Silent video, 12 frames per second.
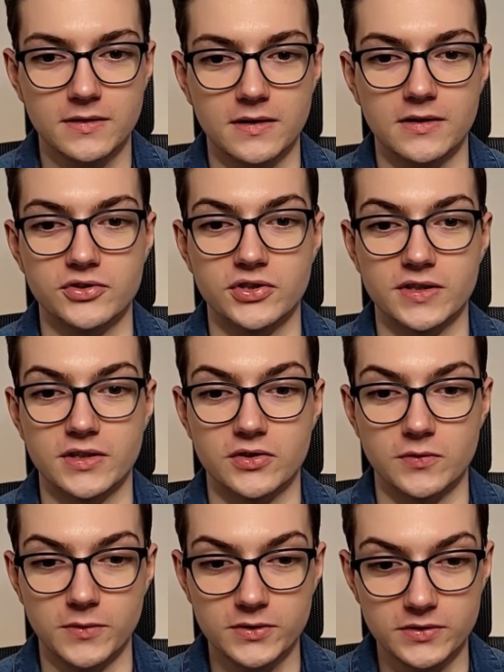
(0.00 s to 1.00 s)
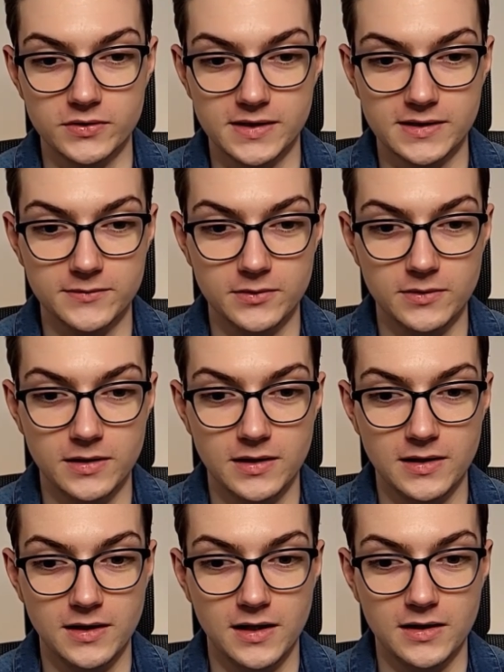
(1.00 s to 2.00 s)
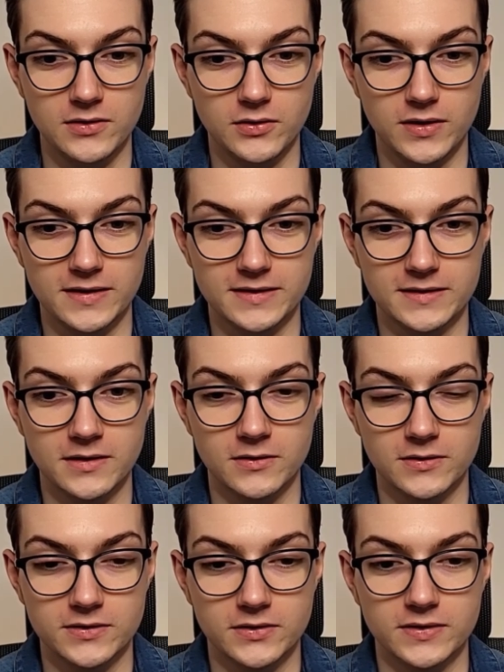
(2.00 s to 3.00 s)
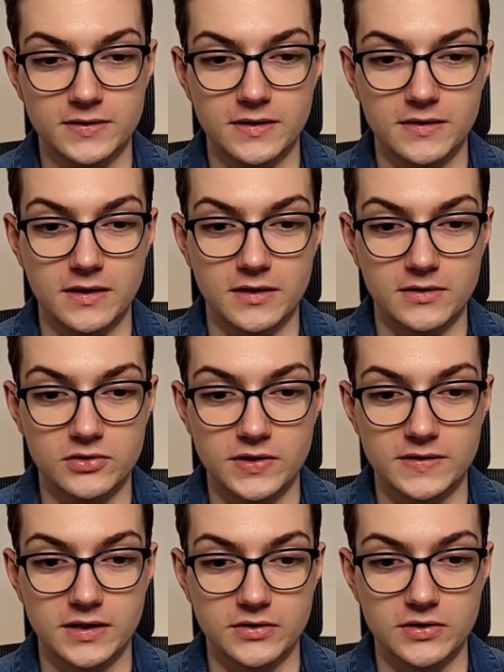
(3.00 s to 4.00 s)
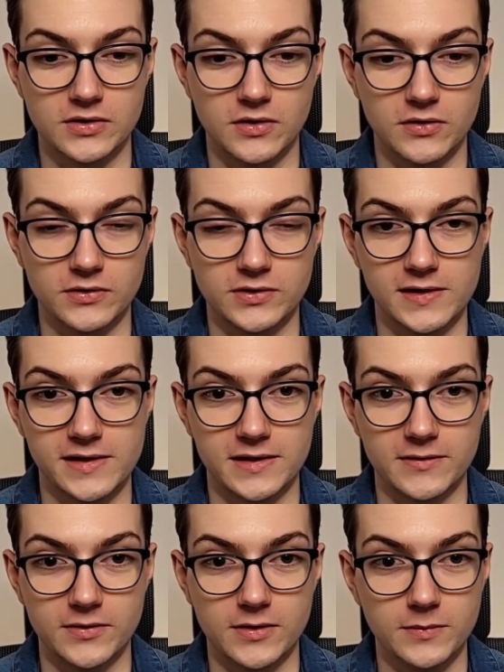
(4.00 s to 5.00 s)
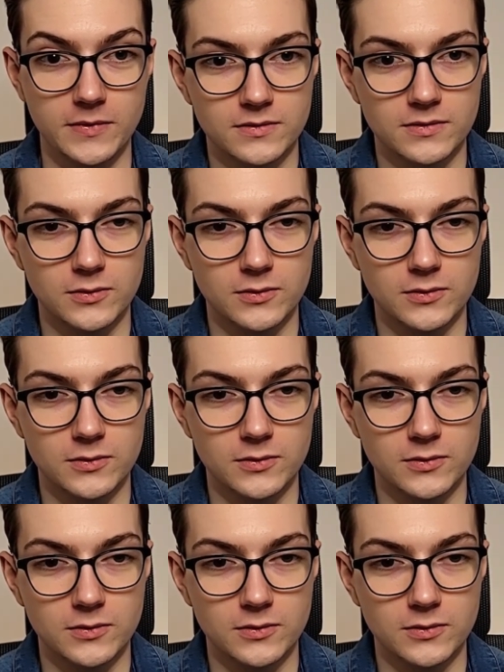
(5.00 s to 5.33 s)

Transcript: The transaction was successful, and you can also see the transaction on Solana FM,